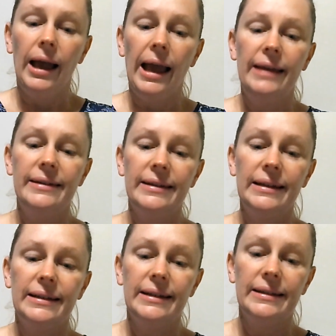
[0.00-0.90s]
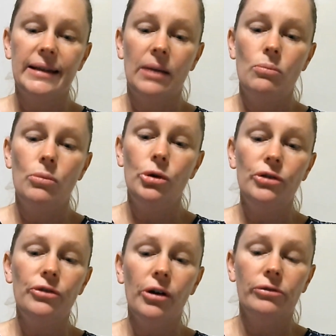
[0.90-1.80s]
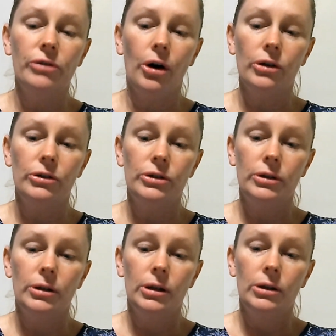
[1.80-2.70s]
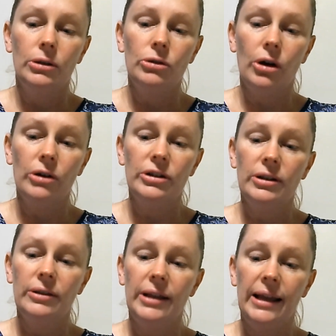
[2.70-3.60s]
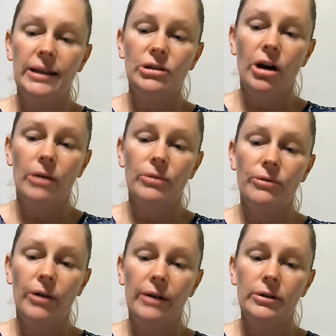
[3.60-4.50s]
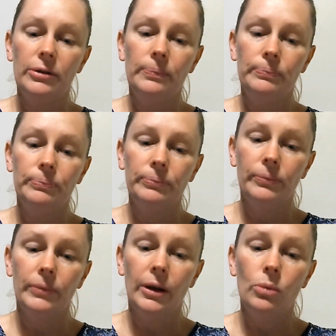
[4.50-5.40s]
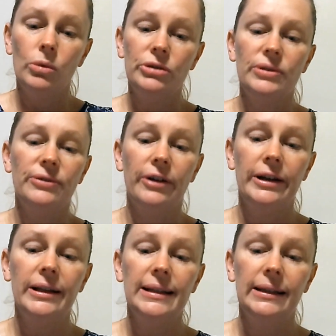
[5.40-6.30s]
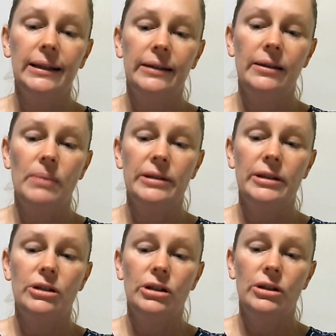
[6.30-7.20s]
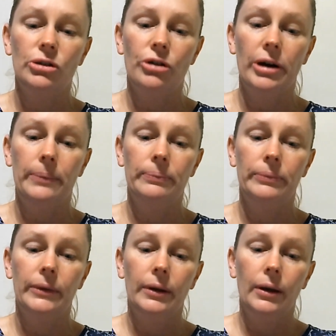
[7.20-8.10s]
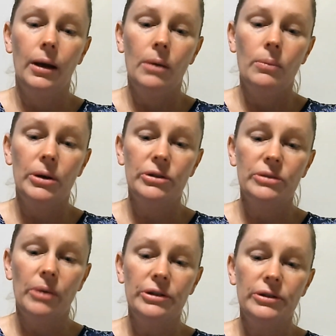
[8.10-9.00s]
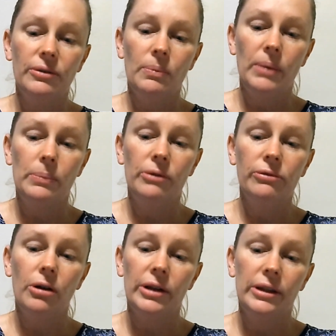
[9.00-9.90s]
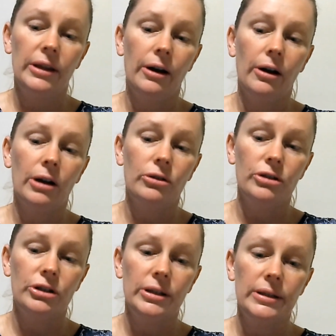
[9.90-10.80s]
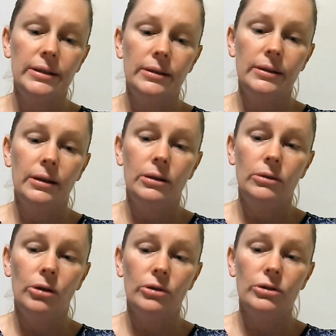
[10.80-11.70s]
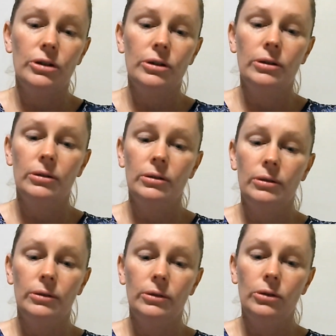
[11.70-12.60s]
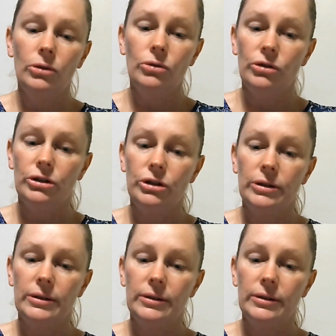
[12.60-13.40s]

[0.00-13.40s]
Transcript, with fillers: And it is a move of God, not the end time revival, which was very clearly the message in the dream because most of the people flocking there are Christians, not non-Christians.